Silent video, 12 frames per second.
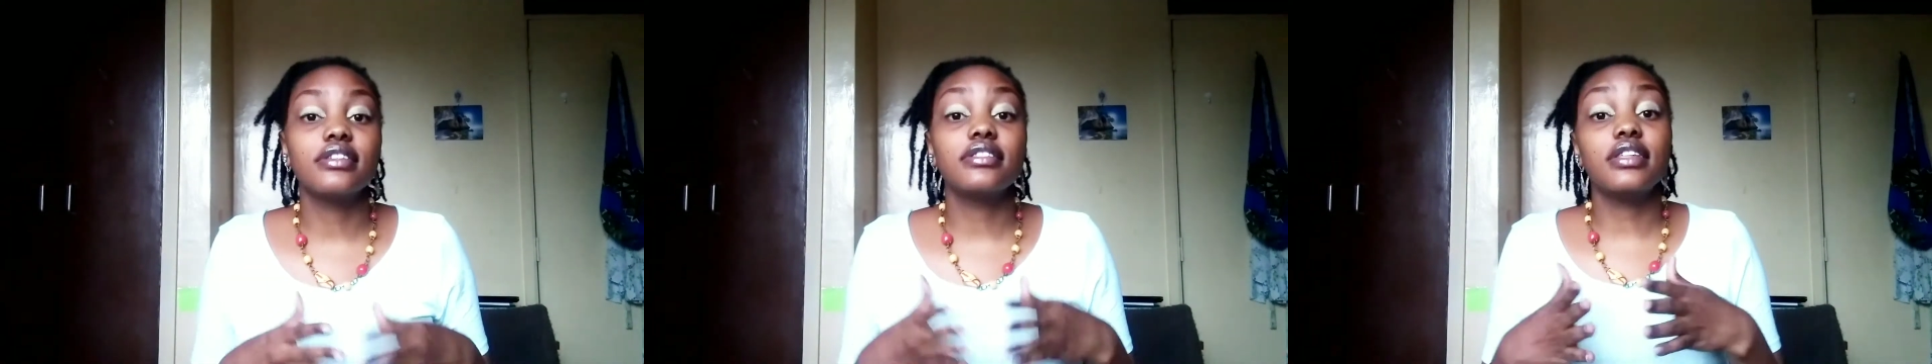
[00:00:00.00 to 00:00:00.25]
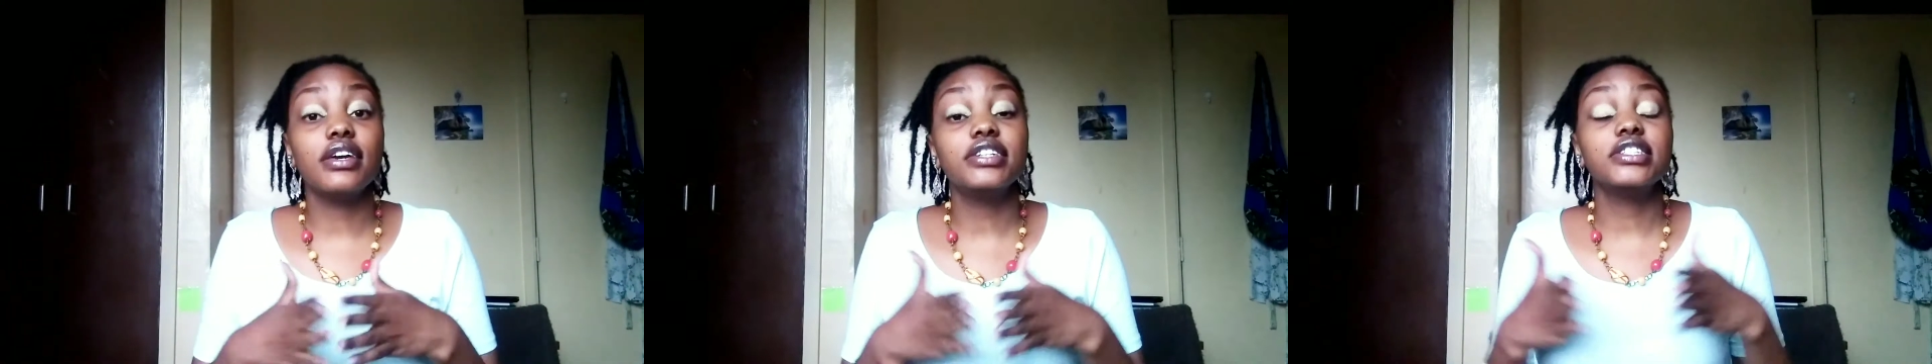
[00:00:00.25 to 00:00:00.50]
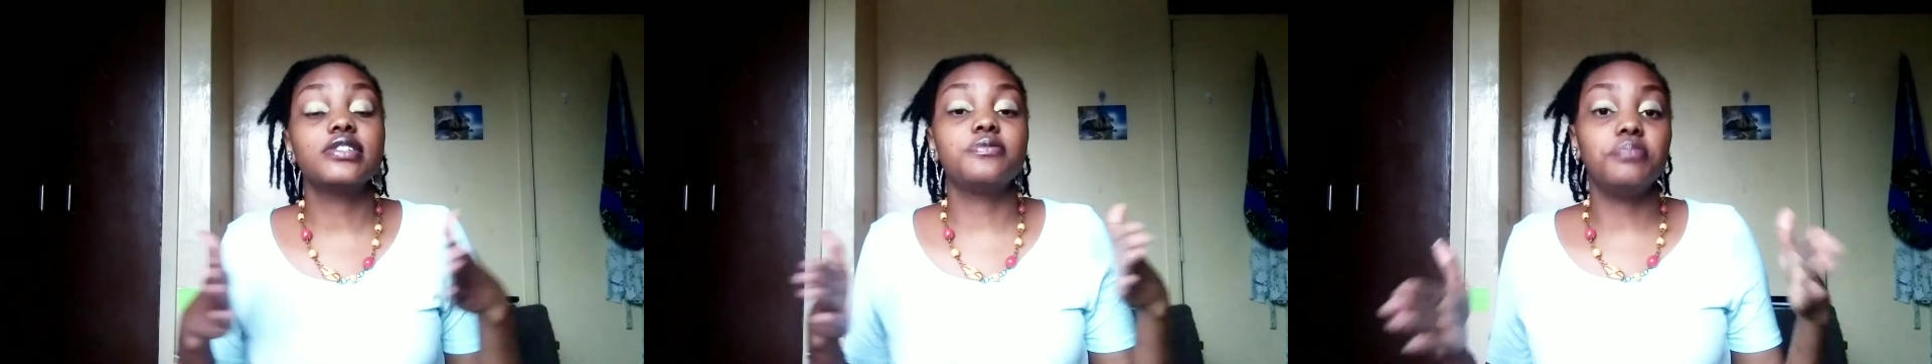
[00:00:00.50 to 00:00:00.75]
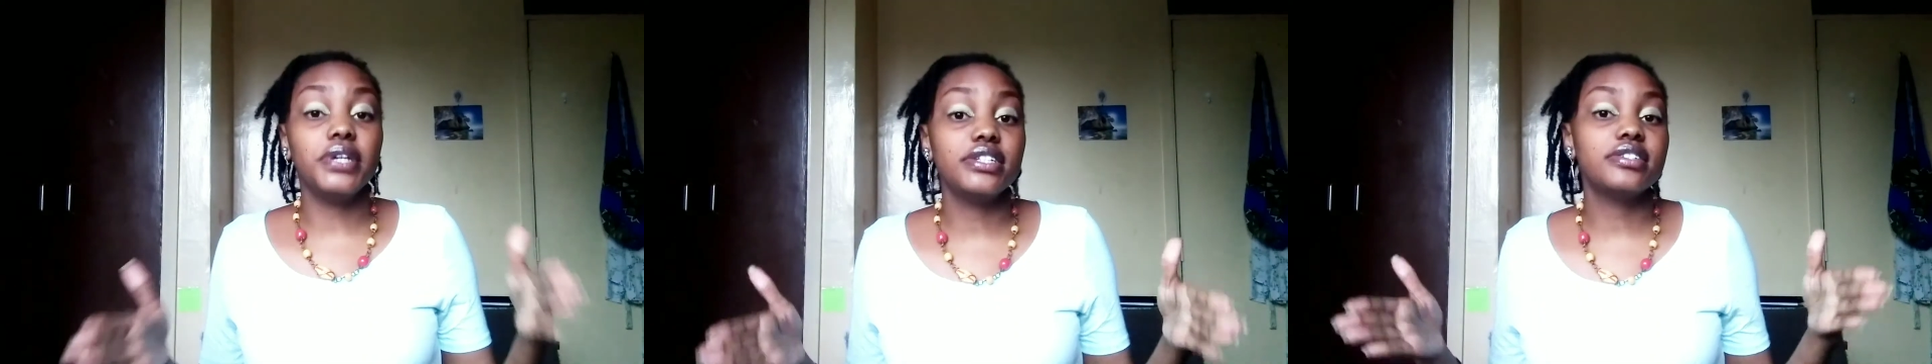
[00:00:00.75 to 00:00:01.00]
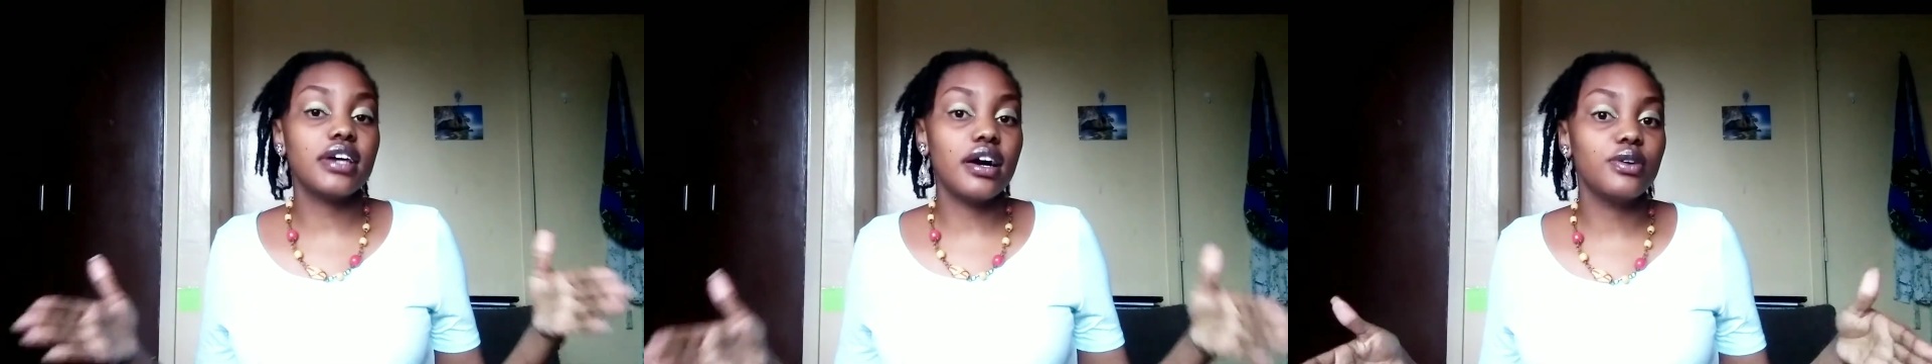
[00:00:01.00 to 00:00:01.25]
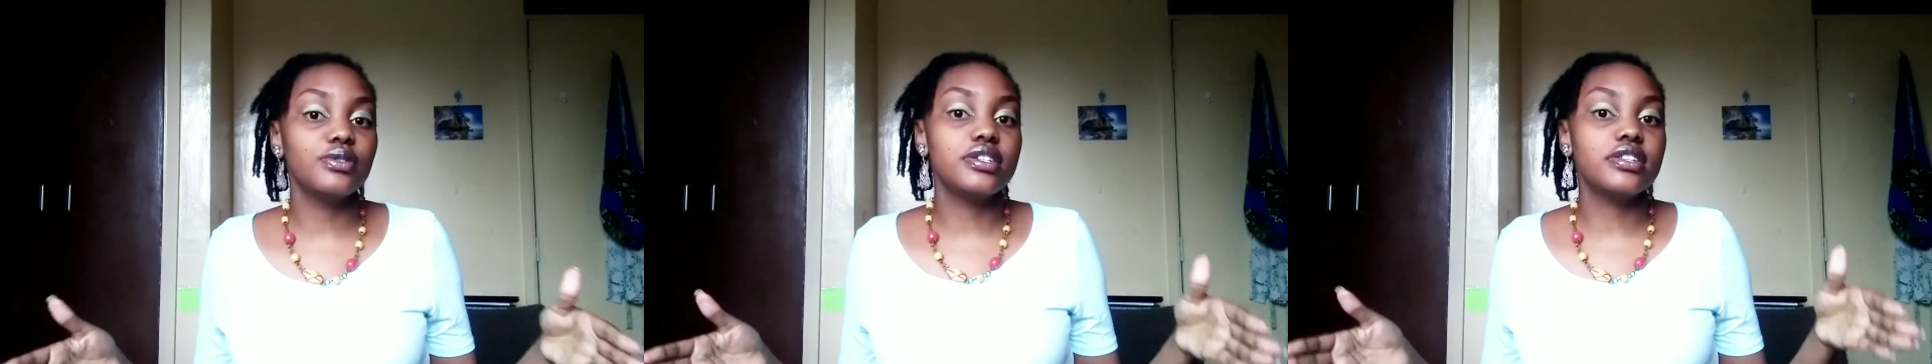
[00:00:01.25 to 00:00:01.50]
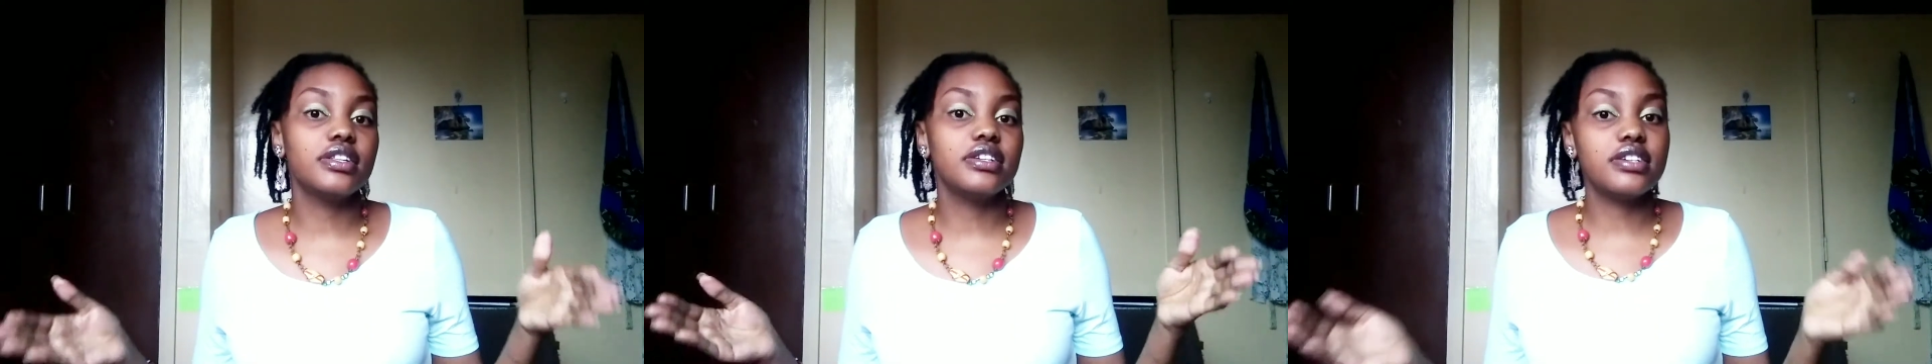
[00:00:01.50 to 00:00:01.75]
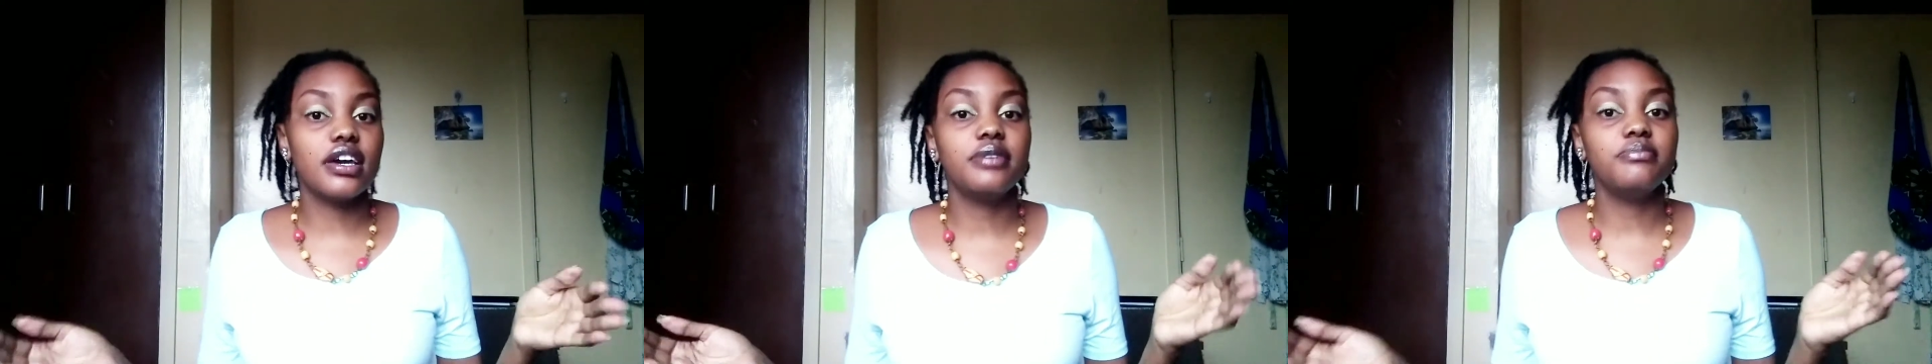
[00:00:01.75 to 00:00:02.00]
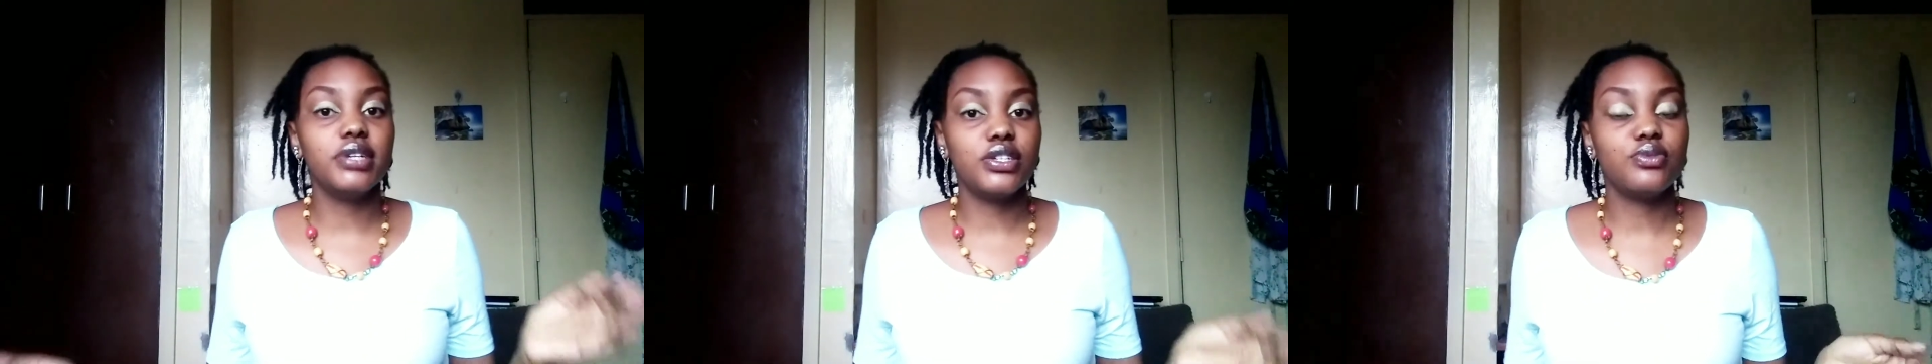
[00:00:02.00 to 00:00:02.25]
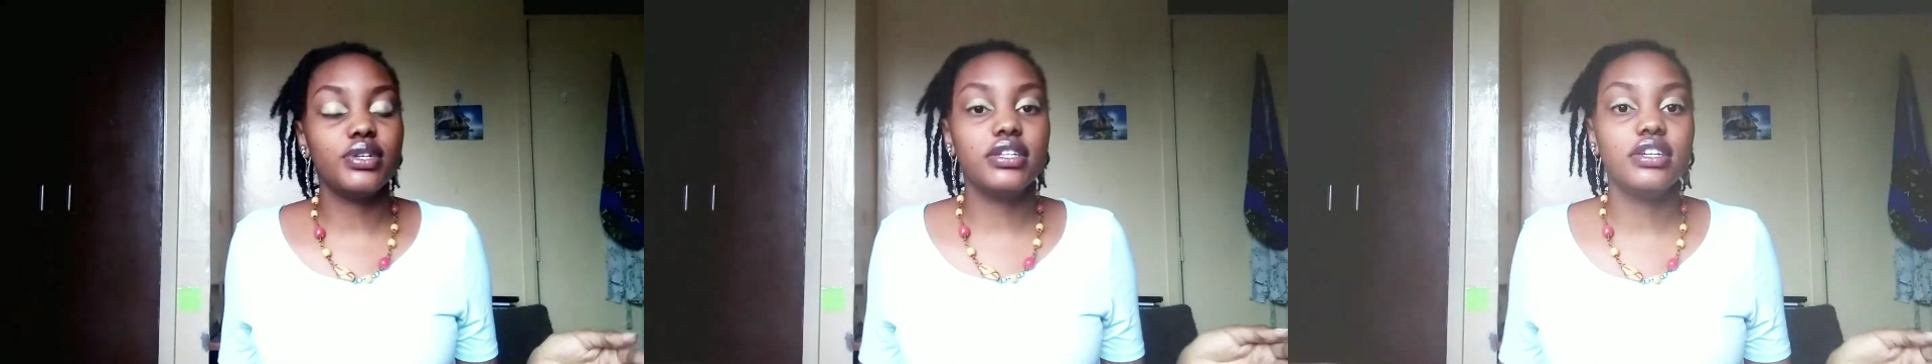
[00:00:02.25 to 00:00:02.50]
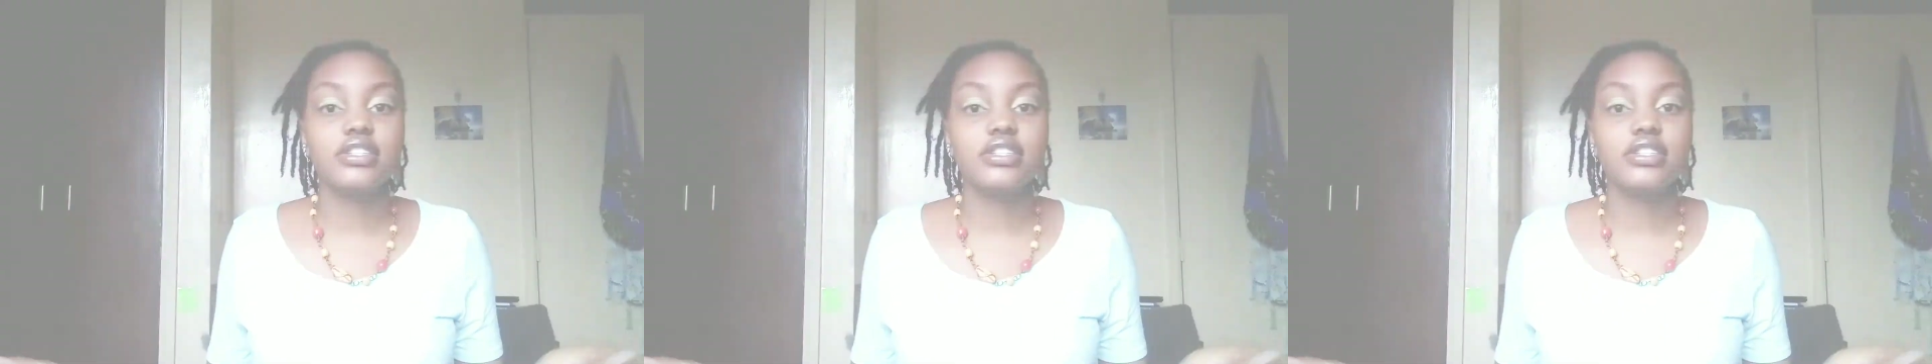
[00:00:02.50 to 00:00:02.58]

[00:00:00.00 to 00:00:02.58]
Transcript: They space out the time between it.